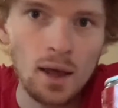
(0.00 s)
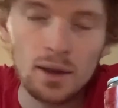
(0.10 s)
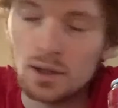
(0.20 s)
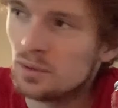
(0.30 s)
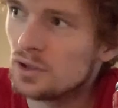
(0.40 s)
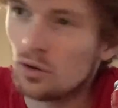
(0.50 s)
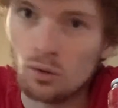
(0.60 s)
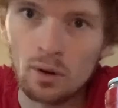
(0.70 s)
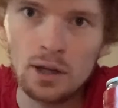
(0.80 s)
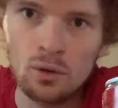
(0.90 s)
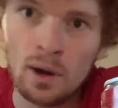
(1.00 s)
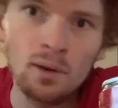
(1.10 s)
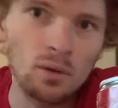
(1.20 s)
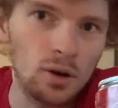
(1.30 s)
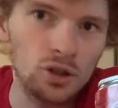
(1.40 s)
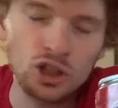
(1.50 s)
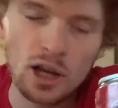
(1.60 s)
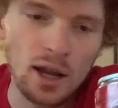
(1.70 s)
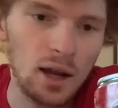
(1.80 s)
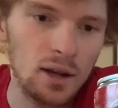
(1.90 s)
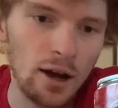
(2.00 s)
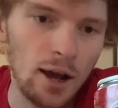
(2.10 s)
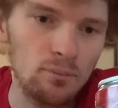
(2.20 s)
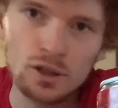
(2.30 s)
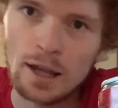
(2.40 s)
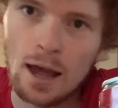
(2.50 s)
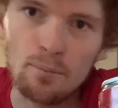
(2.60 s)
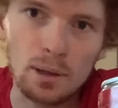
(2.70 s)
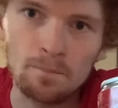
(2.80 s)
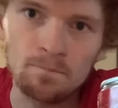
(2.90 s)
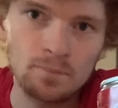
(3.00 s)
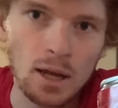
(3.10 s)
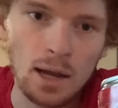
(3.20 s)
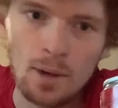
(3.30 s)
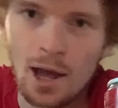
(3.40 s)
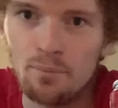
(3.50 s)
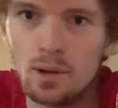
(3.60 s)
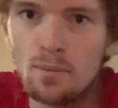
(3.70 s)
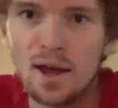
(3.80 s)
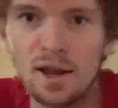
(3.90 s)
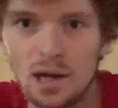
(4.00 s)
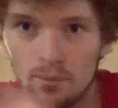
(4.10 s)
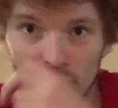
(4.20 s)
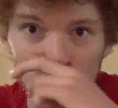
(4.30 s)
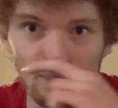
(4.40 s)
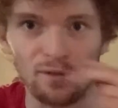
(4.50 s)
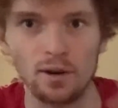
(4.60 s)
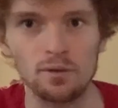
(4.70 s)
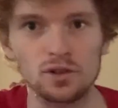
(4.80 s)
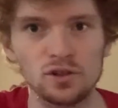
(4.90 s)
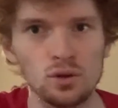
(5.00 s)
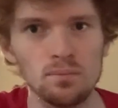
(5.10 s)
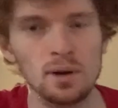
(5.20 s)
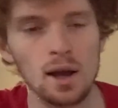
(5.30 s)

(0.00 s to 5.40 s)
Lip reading: This was a great lunch, and I'm just happy. I'm happy, man. I'm eating my favorite soup,